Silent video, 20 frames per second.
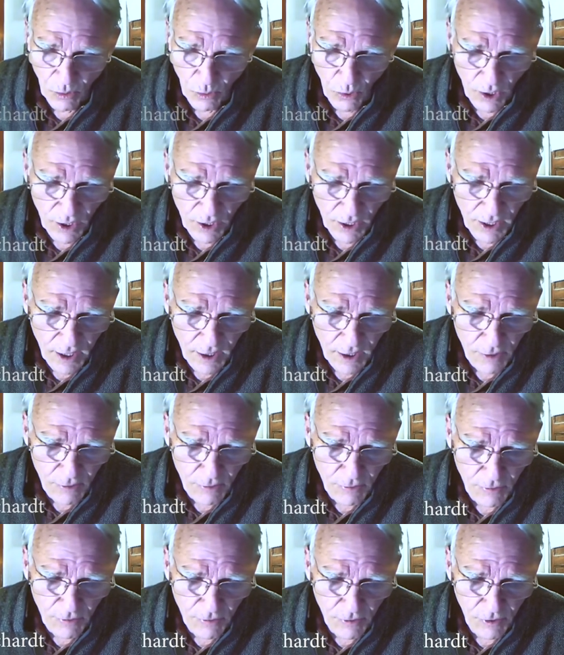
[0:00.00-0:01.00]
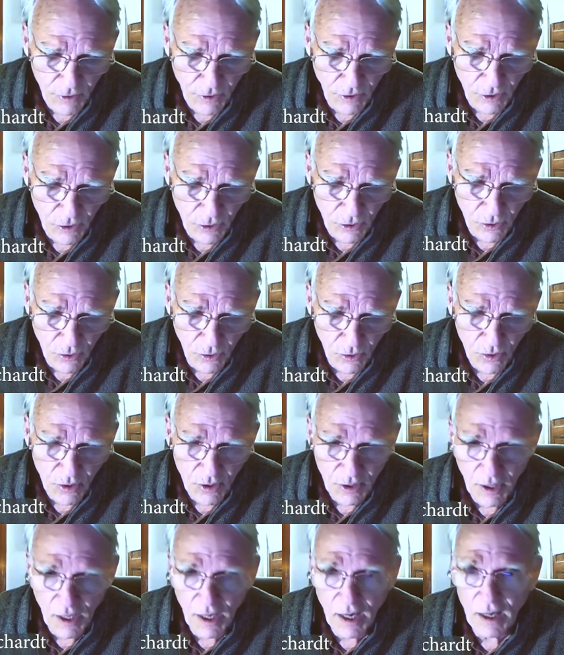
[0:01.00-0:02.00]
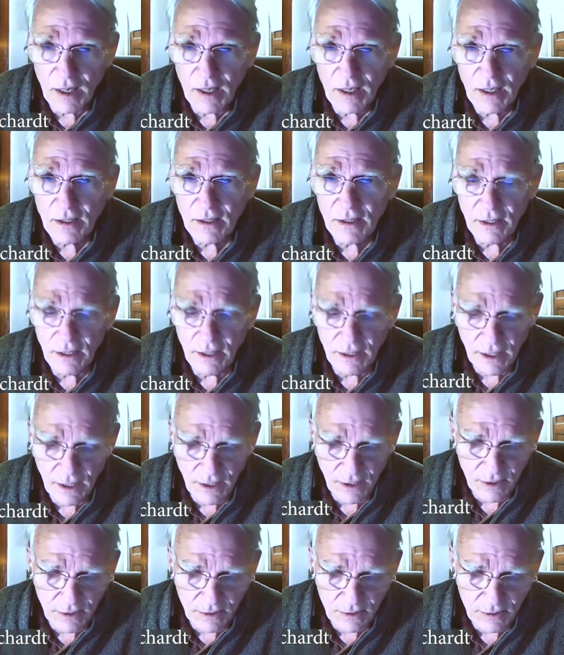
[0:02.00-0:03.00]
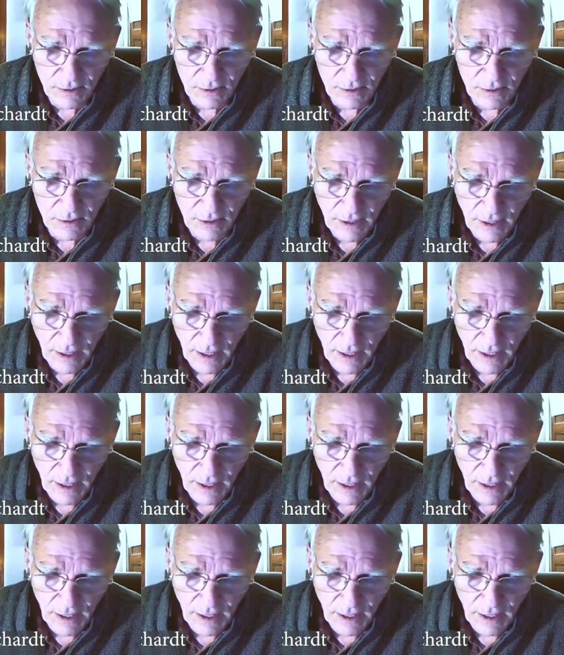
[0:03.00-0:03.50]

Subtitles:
What a gift you, Art and Carol,